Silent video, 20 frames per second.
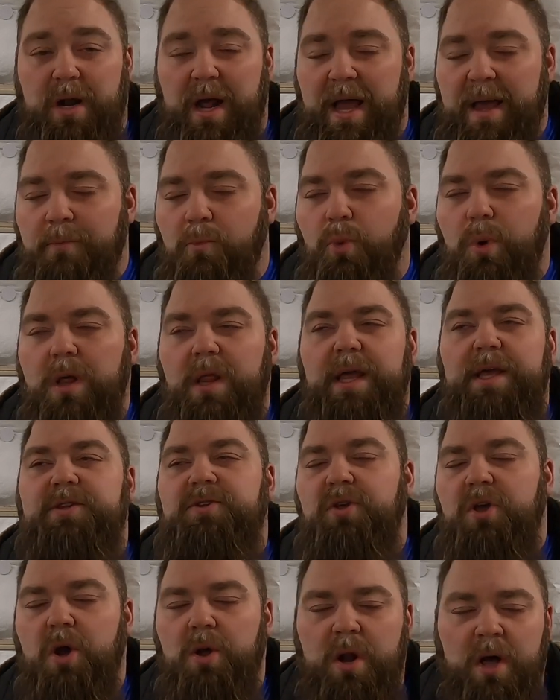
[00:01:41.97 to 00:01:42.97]
I am willing
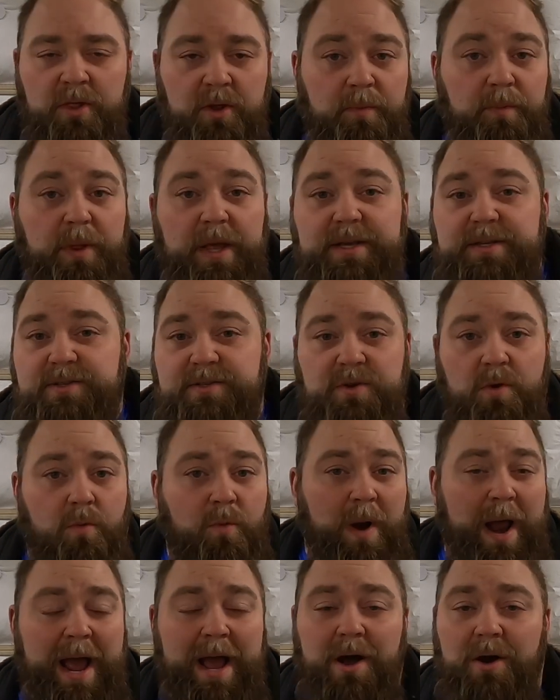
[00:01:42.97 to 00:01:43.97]
to go to other places
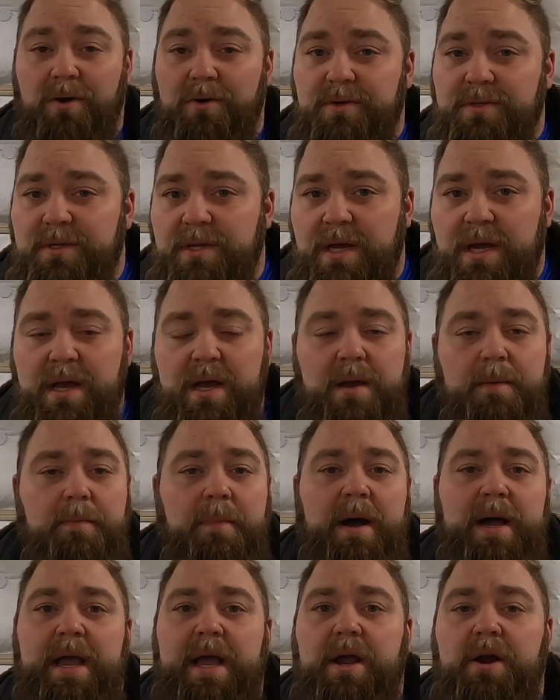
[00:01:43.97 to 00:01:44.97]
around
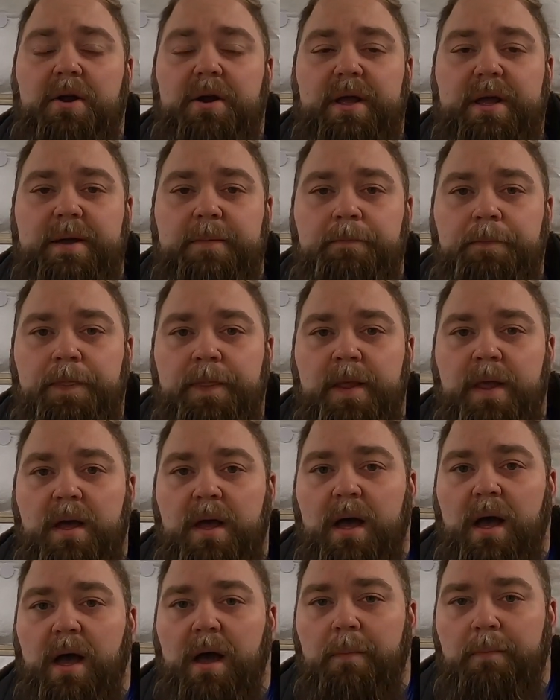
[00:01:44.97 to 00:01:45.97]
my area,
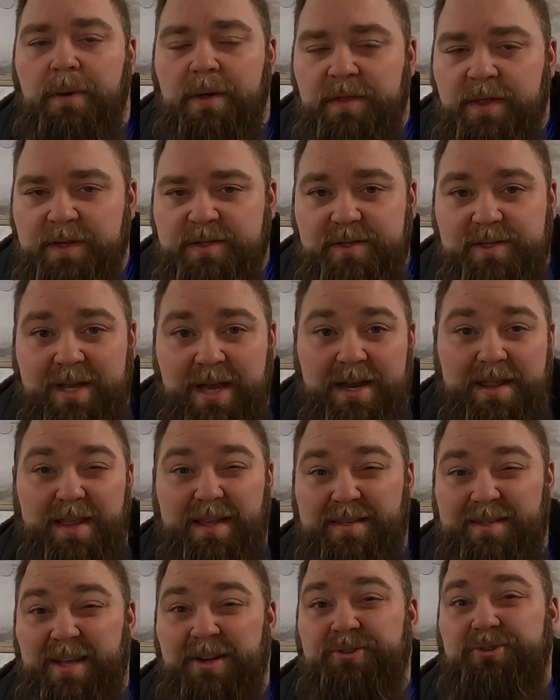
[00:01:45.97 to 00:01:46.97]
but this is kind of
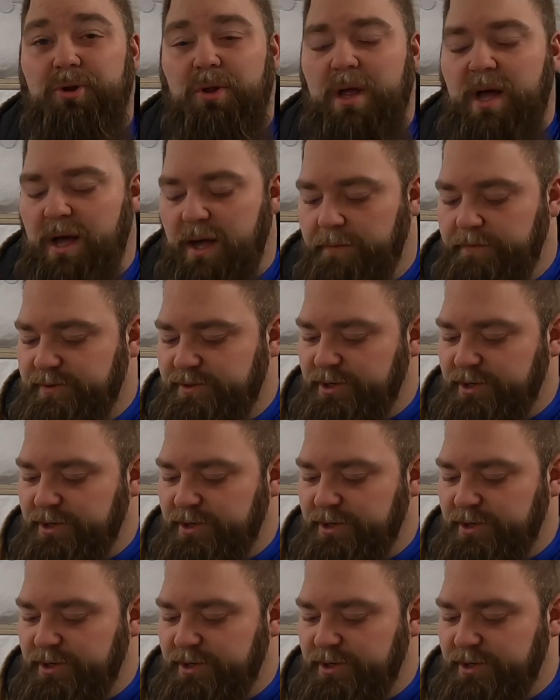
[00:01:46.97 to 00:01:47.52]
the central hub.